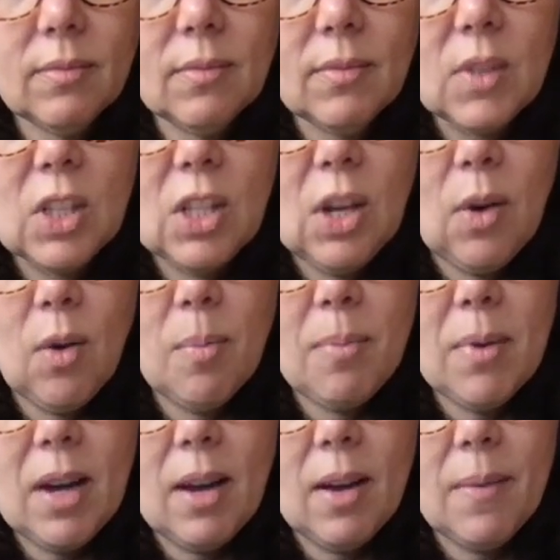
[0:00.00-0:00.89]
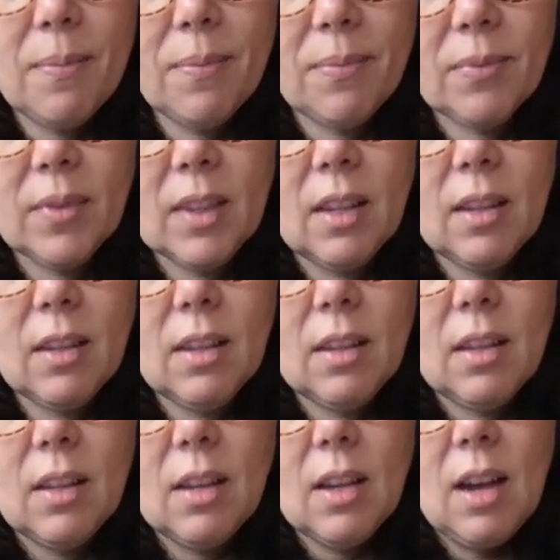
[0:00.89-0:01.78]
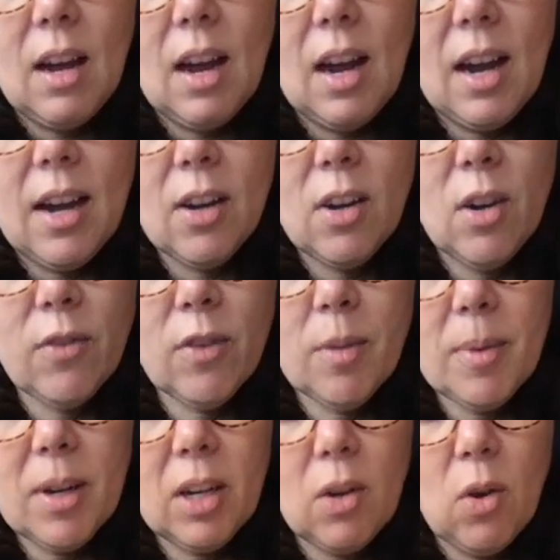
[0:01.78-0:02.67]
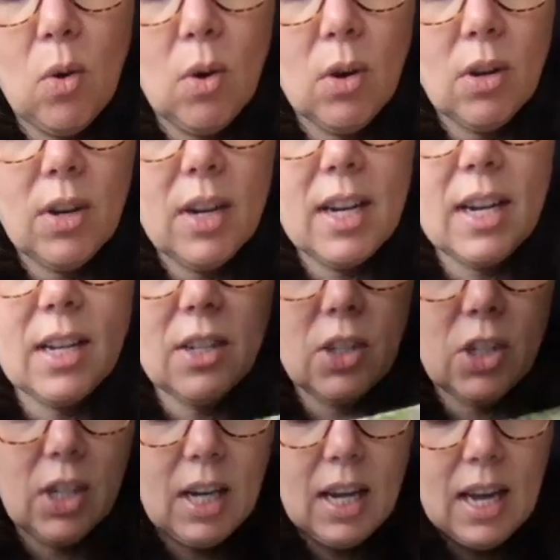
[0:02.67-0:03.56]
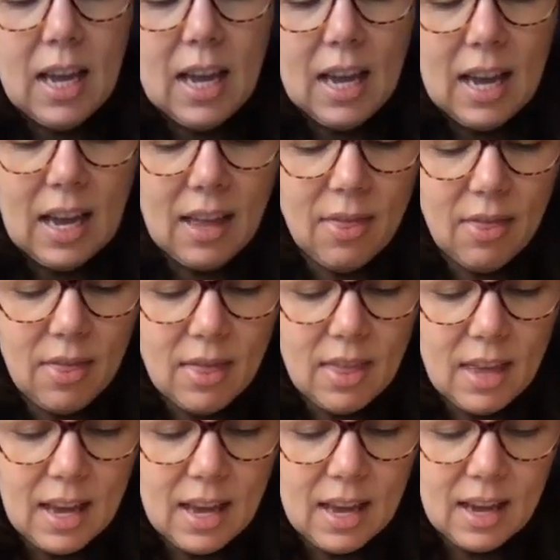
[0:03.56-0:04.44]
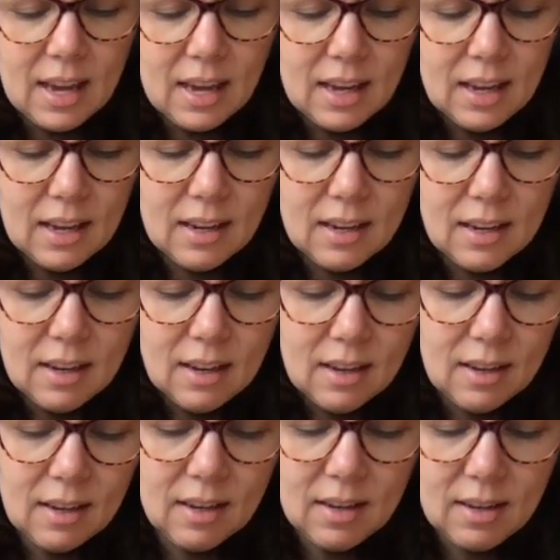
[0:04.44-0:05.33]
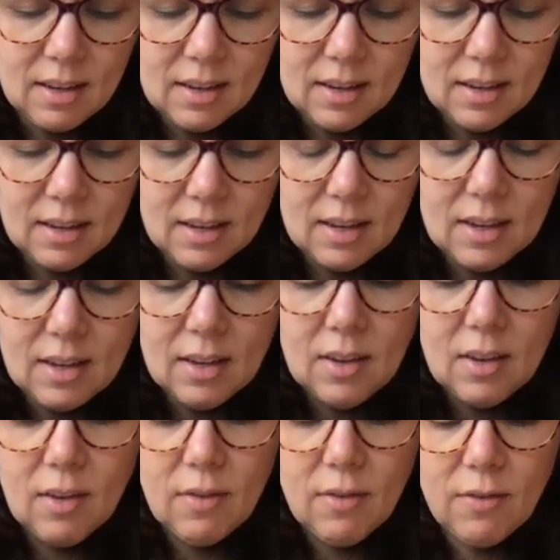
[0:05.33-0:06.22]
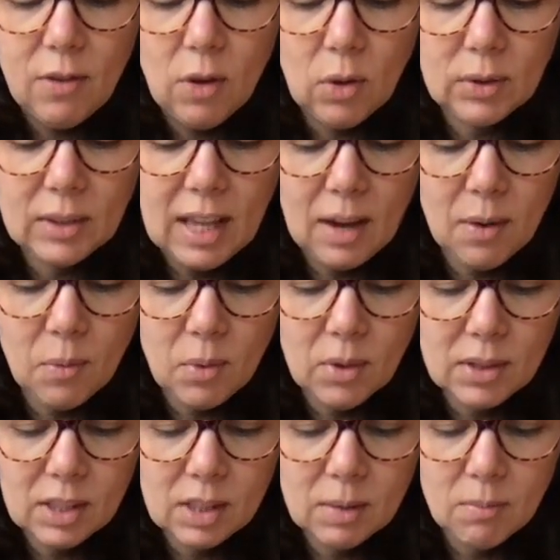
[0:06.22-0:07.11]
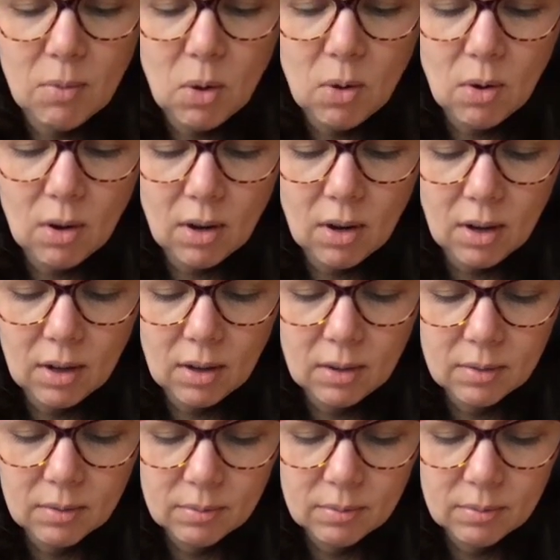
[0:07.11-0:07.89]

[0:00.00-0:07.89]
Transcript: So um, iron over about a quarter inch, and then fold that once more,